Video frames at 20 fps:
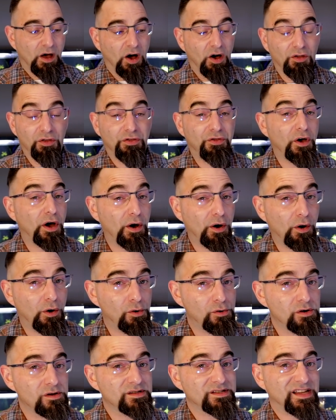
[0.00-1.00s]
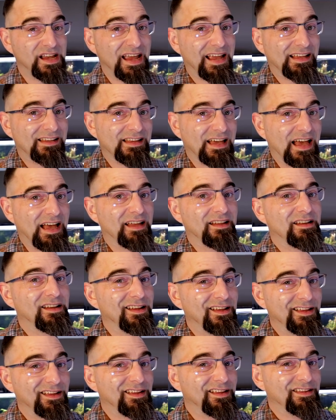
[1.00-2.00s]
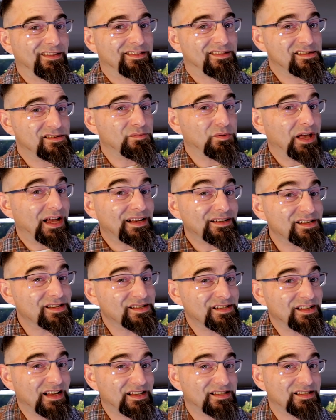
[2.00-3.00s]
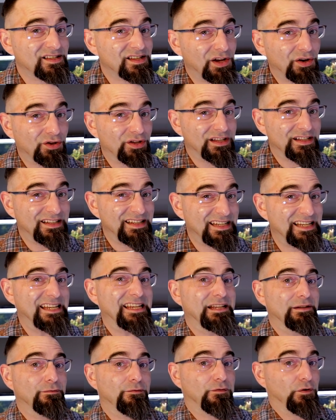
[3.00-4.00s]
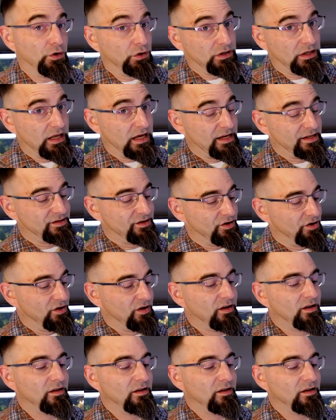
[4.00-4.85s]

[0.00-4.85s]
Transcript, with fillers: Although, saying that, this plant doesn't necessarily need fertilizer.